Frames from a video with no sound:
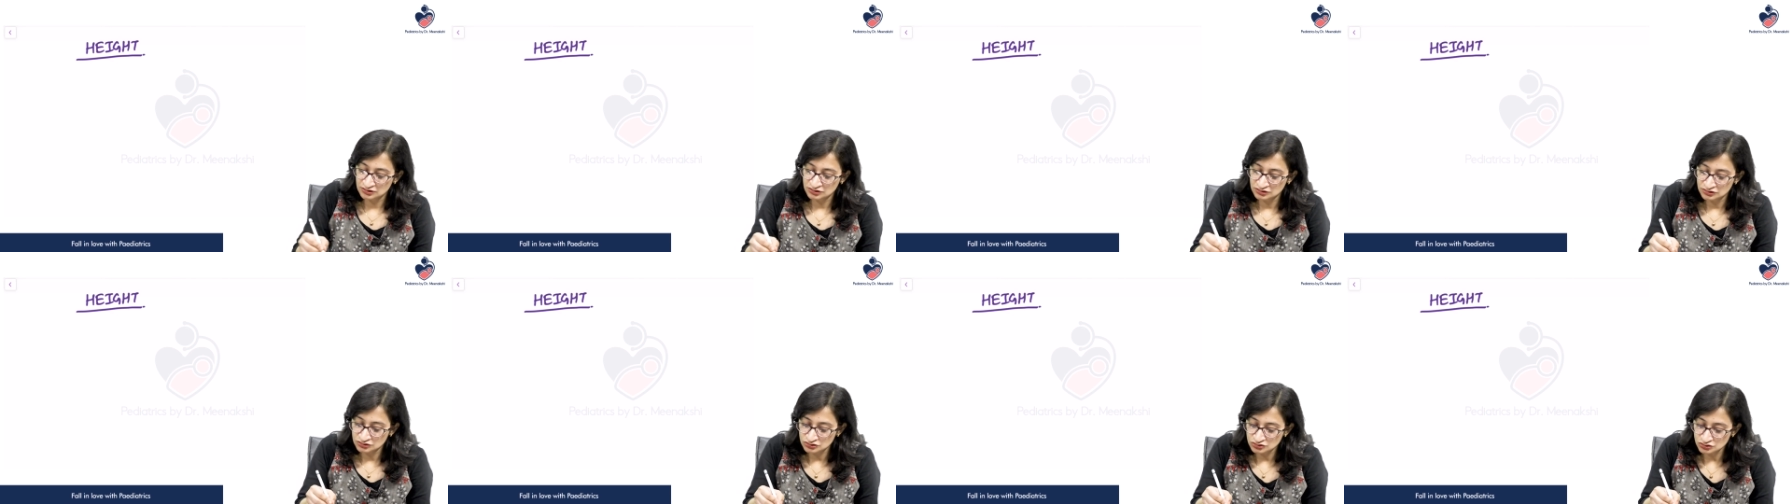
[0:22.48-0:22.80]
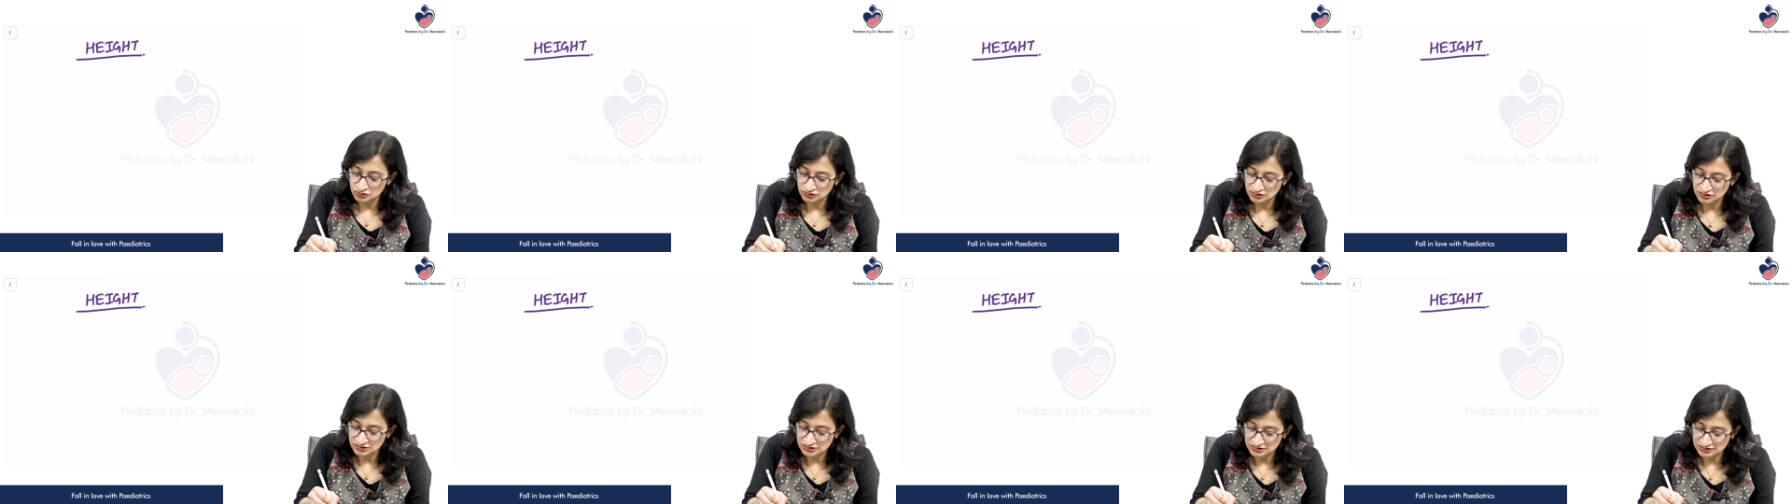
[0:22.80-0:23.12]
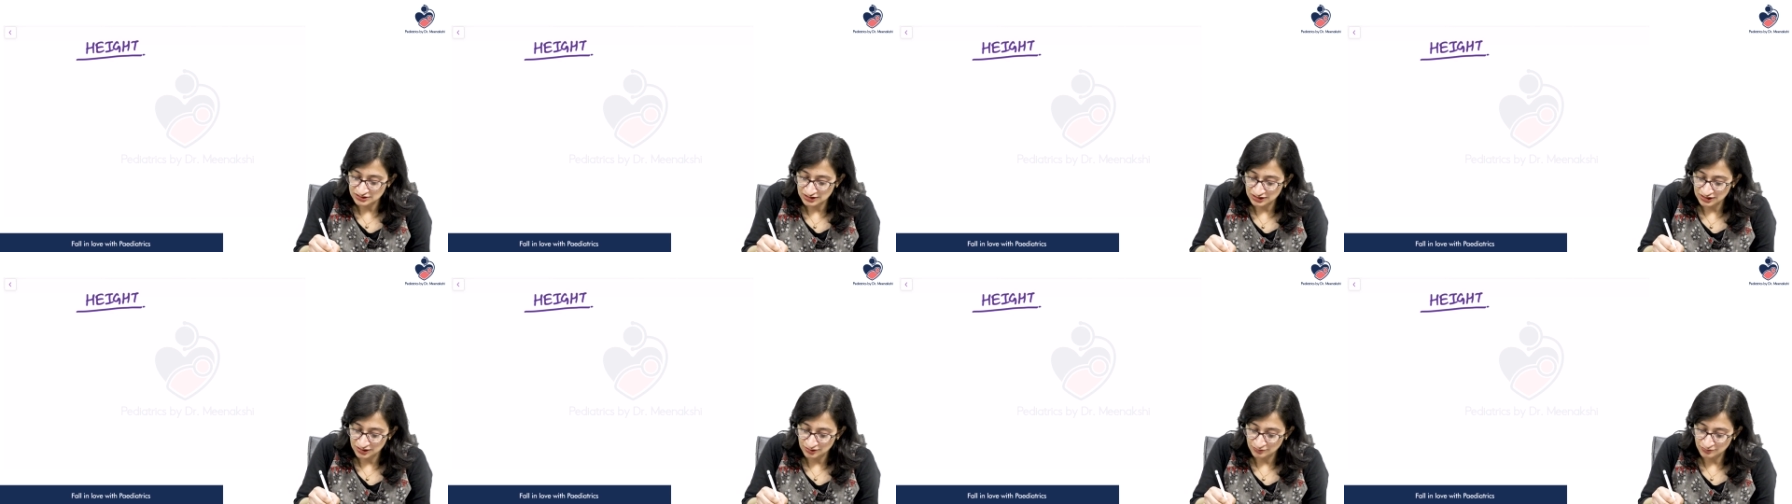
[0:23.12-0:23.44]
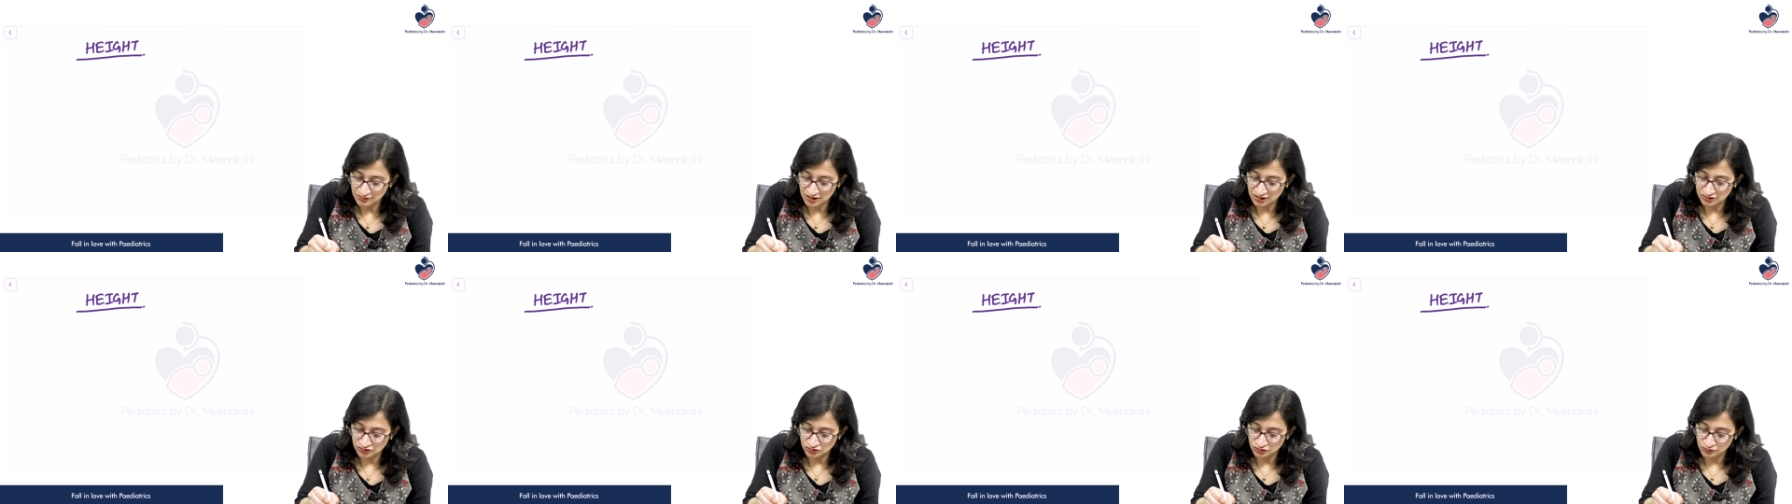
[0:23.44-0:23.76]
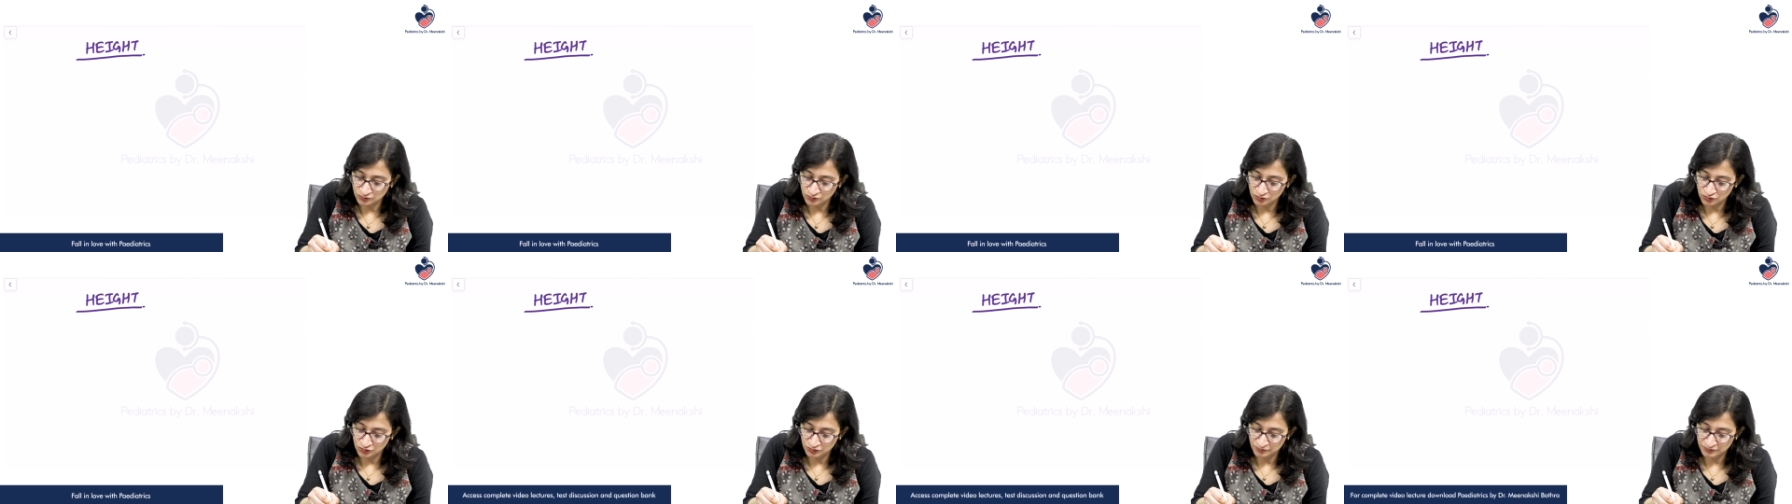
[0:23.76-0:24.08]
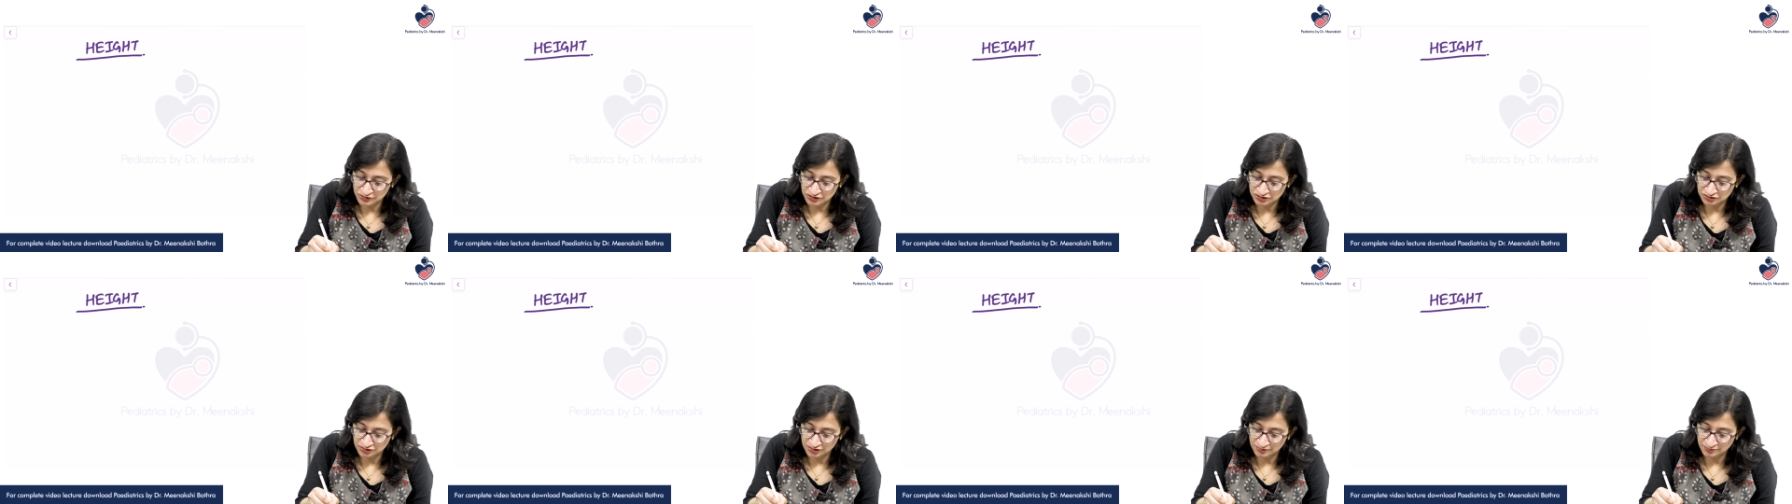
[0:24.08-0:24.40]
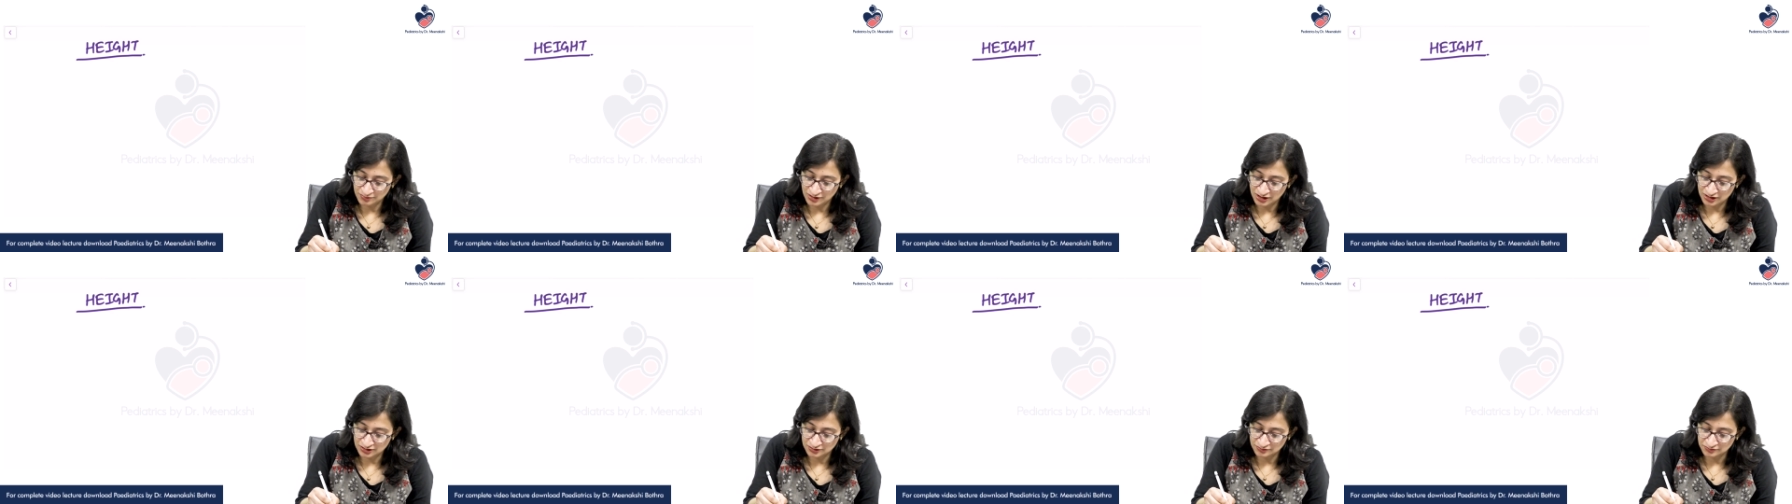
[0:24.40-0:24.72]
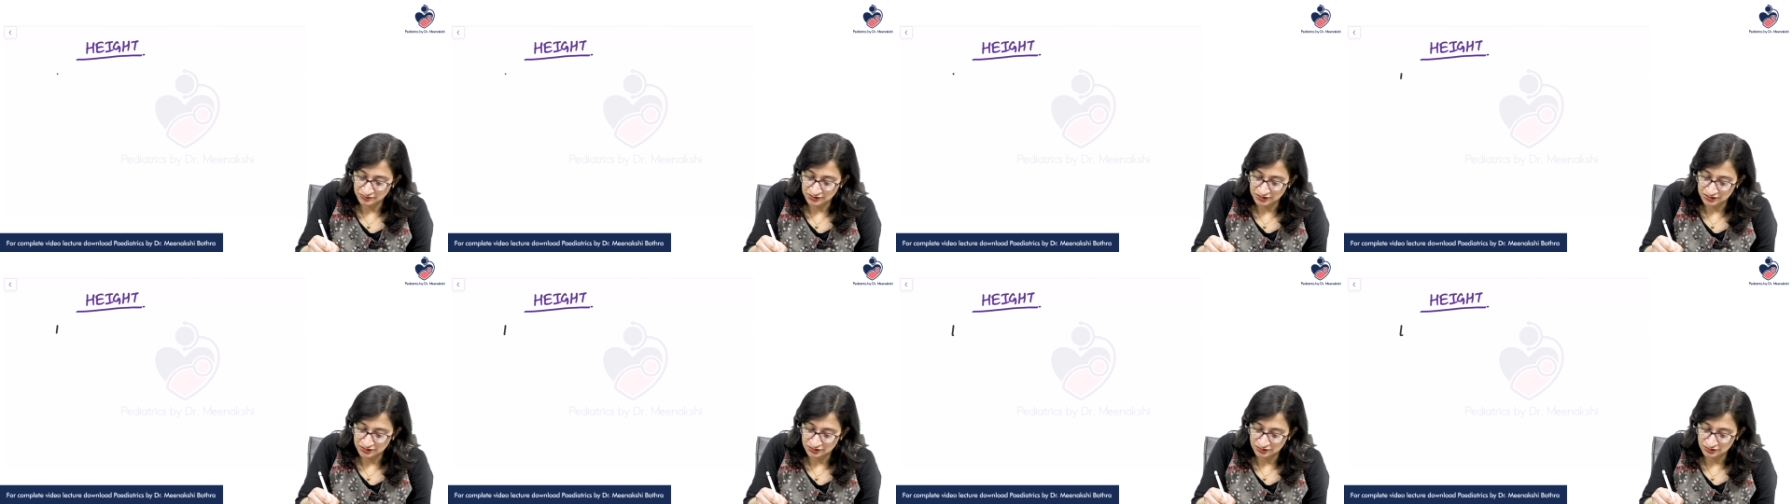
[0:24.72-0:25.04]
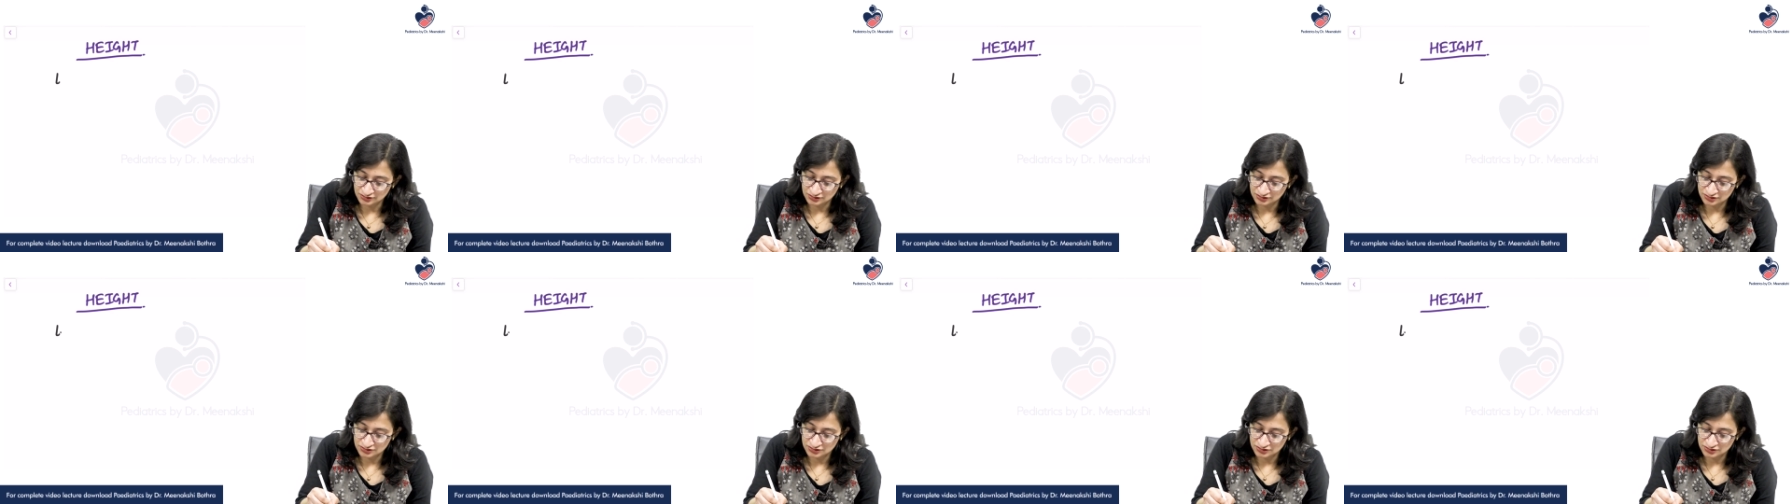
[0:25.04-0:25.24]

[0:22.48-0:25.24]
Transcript: So the same anthropometric parameter